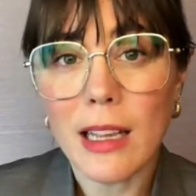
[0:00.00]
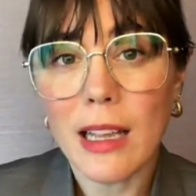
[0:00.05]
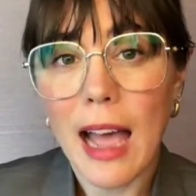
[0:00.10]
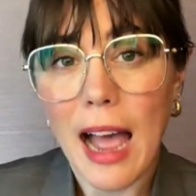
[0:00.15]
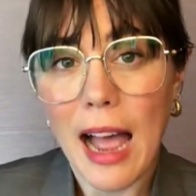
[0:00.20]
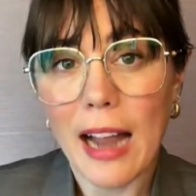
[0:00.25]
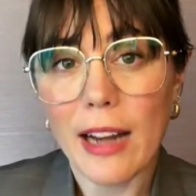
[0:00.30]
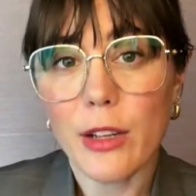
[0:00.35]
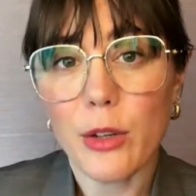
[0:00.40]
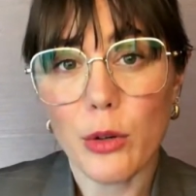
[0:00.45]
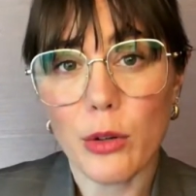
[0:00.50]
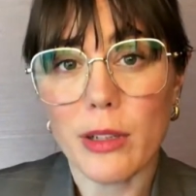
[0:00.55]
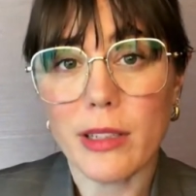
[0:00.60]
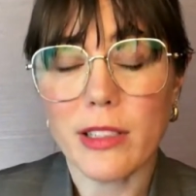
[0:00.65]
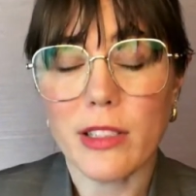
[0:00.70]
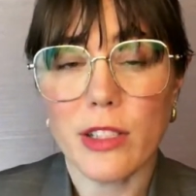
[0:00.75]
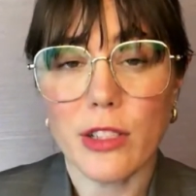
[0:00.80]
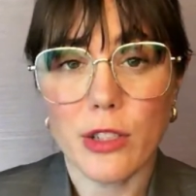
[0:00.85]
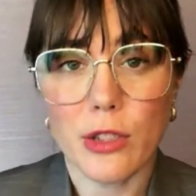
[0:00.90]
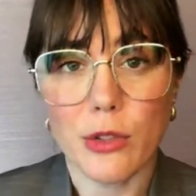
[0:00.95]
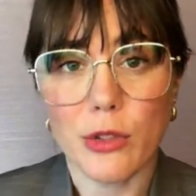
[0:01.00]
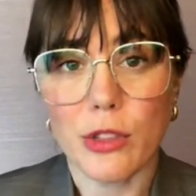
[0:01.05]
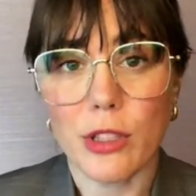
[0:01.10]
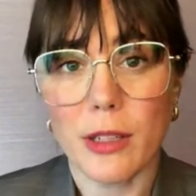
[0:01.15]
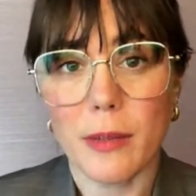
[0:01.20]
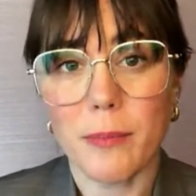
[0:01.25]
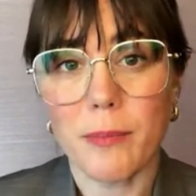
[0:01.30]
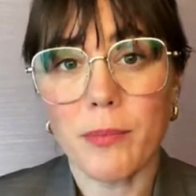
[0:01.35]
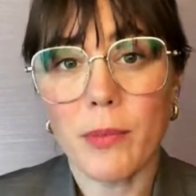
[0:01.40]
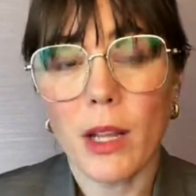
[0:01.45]
at your
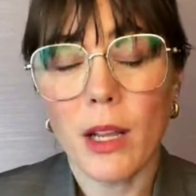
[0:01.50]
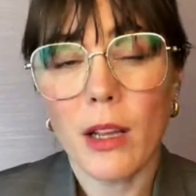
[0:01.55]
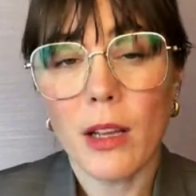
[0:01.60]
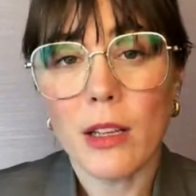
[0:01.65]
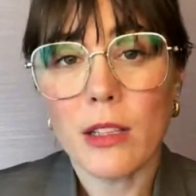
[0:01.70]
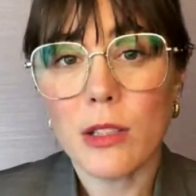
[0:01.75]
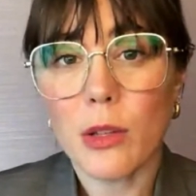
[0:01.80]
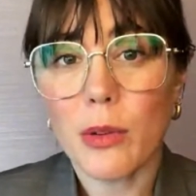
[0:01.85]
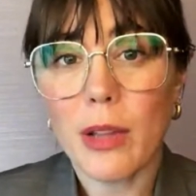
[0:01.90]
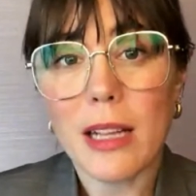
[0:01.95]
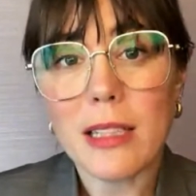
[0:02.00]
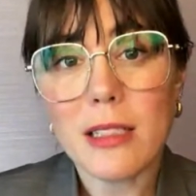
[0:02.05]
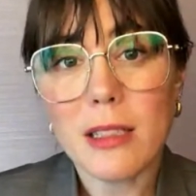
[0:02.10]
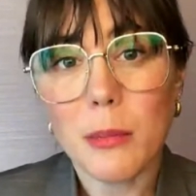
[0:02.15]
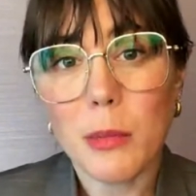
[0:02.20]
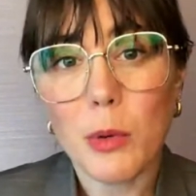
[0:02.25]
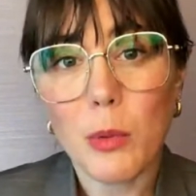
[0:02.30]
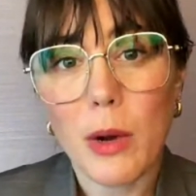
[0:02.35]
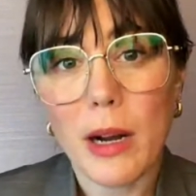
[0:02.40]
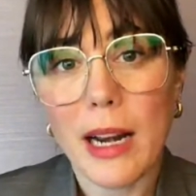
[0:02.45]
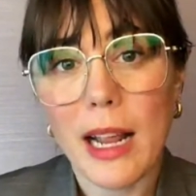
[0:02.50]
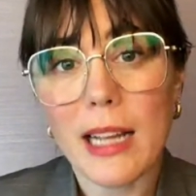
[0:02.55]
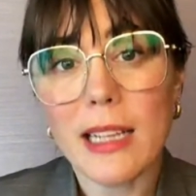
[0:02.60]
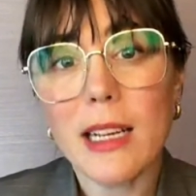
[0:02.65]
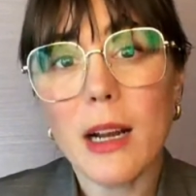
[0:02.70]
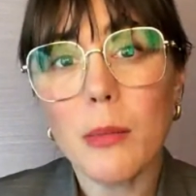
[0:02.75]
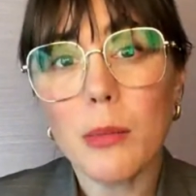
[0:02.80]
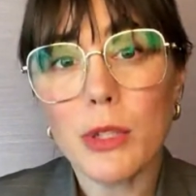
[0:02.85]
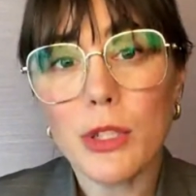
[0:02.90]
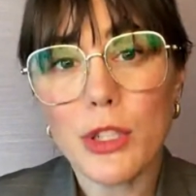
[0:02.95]
institution. So that's number one. And
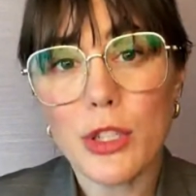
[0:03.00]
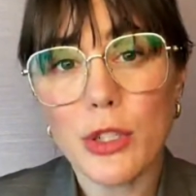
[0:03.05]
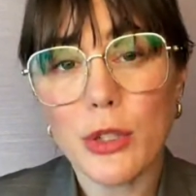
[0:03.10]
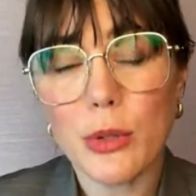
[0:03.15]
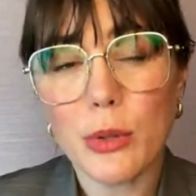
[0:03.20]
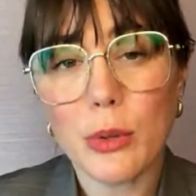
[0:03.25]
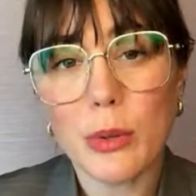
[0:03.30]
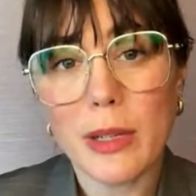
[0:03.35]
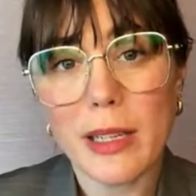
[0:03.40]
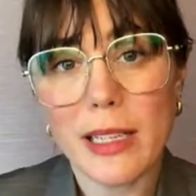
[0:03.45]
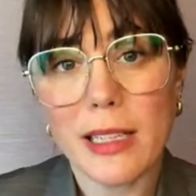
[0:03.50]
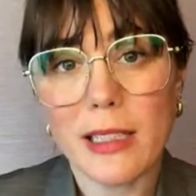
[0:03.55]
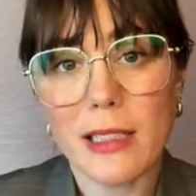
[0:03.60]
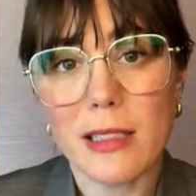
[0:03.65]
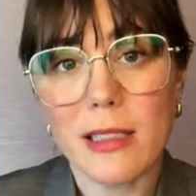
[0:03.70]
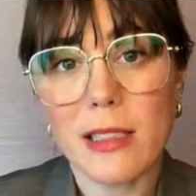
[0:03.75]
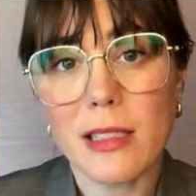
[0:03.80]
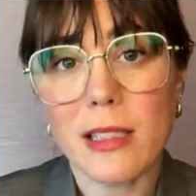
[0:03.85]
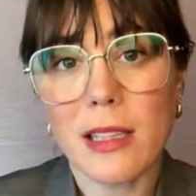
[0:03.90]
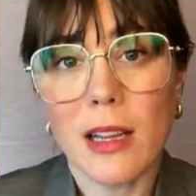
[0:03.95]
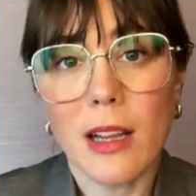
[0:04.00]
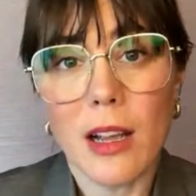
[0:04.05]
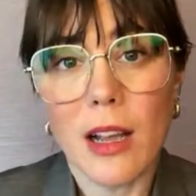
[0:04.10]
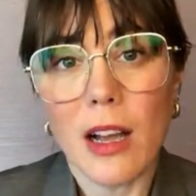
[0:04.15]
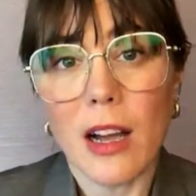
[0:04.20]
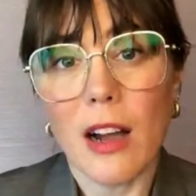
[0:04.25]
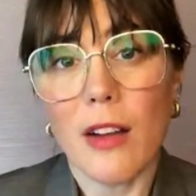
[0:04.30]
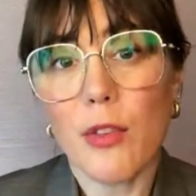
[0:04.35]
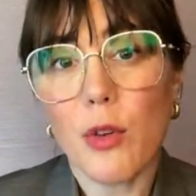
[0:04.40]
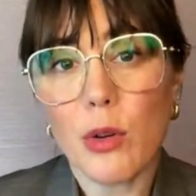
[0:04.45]
number two is,
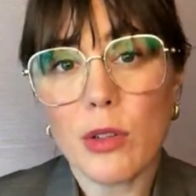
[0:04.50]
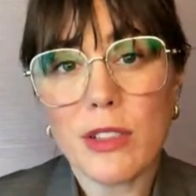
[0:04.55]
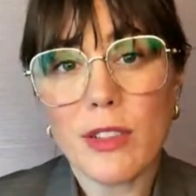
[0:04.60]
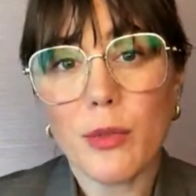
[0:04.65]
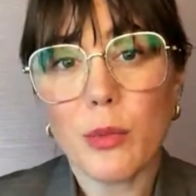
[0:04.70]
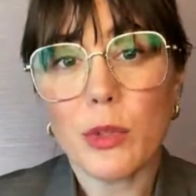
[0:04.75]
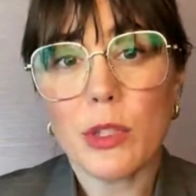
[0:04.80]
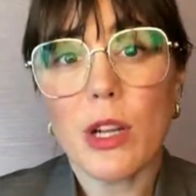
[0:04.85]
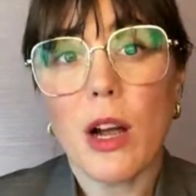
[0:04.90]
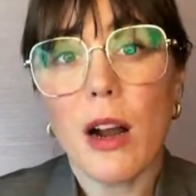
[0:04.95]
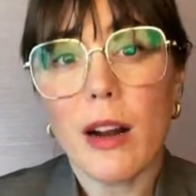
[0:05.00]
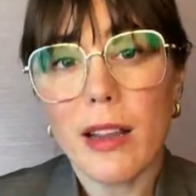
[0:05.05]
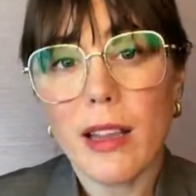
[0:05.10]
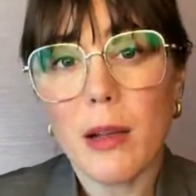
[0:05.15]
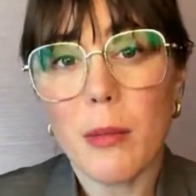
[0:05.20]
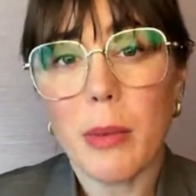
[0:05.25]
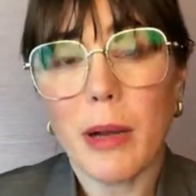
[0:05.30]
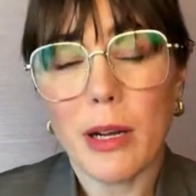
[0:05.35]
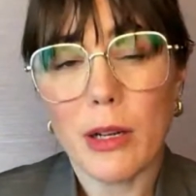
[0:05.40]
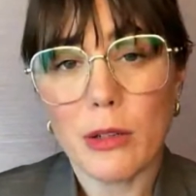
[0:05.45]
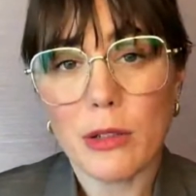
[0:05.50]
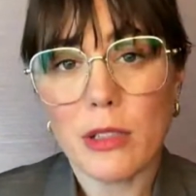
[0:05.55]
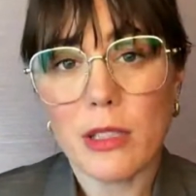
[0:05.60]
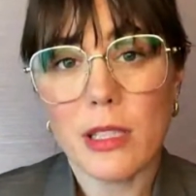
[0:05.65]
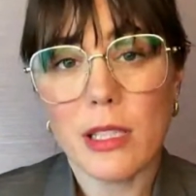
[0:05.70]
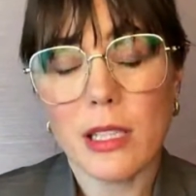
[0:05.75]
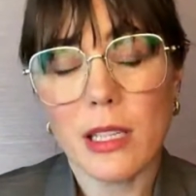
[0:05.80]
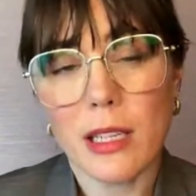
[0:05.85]
of course, if we're talking about